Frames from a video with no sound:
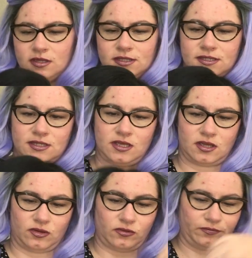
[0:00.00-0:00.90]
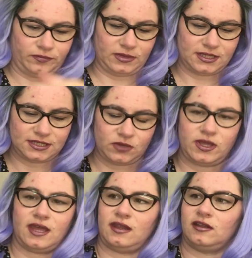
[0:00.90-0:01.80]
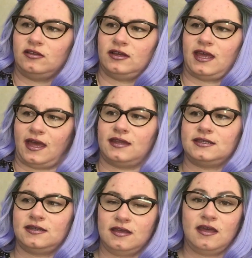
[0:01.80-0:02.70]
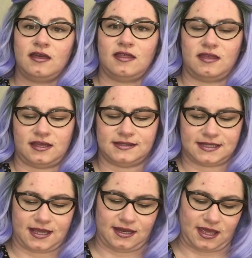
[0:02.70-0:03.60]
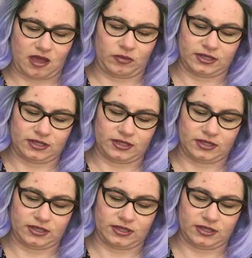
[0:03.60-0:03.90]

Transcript: So let's go ahead and look at the inside cap